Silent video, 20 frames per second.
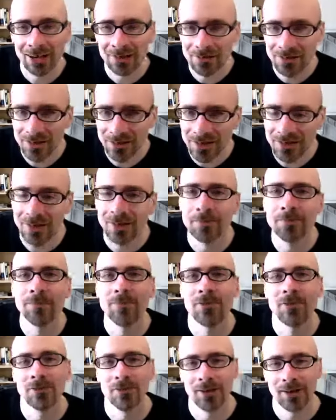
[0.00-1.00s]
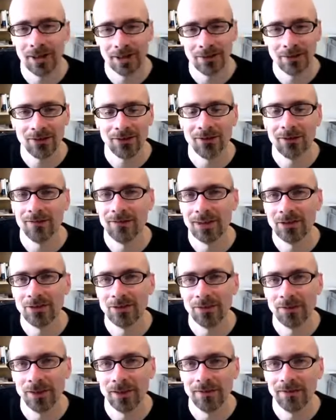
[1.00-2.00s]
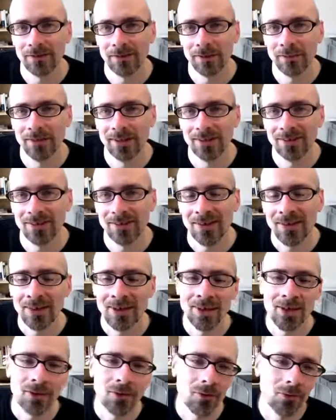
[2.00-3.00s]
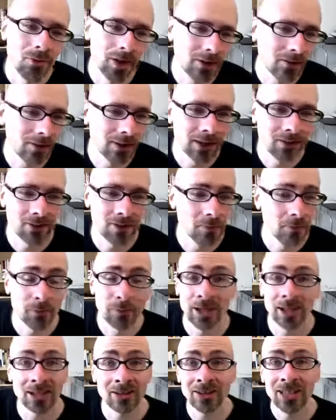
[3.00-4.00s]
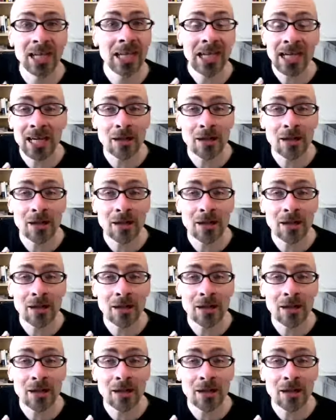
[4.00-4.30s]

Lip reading: of some sort has to eventuate from this, whether that's diplomatically.